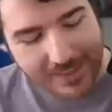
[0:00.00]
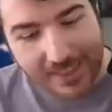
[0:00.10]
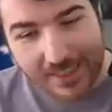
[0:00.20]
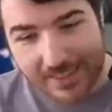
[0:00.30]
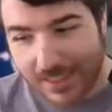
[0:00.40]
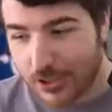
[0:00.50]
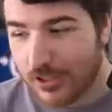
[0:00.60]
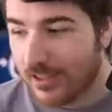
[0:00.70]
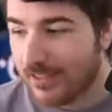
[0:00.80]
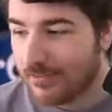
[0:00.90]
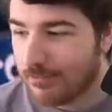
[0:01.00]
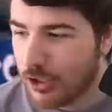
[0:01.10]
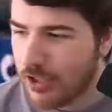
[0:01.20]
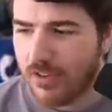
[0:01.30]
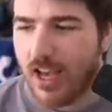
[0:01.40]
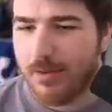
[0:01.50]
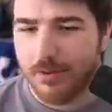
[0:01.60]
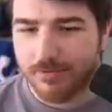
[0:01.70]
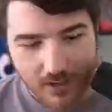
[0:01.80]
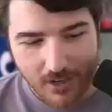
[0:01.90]
Ah, yeah, she lived. She's
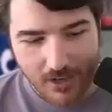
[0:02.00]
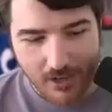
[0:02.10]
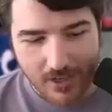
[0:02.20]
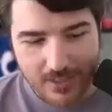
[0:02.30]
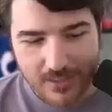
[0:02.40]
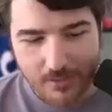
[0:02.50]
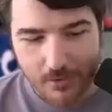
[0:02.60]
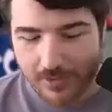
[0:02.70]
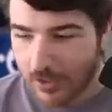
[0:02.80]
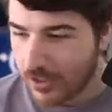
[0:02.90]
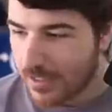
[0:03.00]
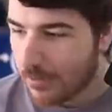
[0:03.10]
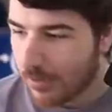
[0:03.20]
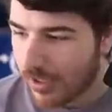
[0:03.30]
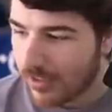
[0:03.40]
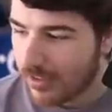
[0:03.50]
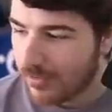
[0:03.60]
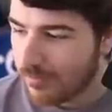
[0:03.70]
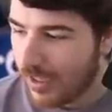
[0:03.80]
vibing. All right, our next clip. We have another Demon Bride clip.